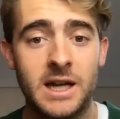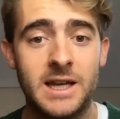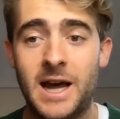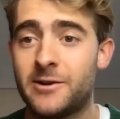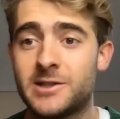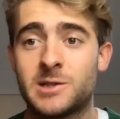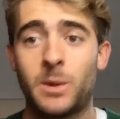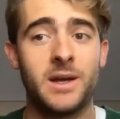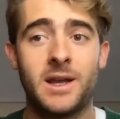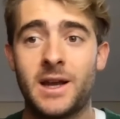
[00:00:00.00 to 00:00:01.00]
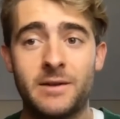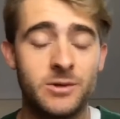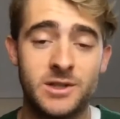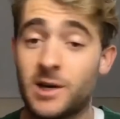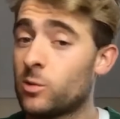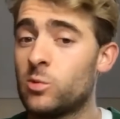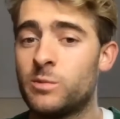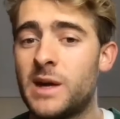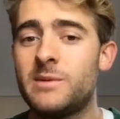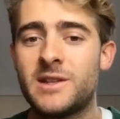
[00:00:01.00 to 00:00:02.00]
and now it's spiking, and everyone's like, oh,
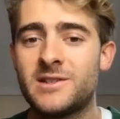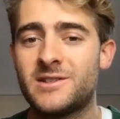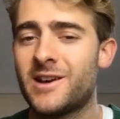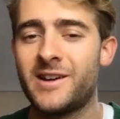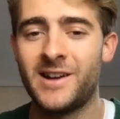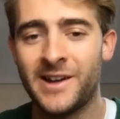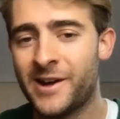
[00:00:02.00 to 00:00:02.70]
maybe this is a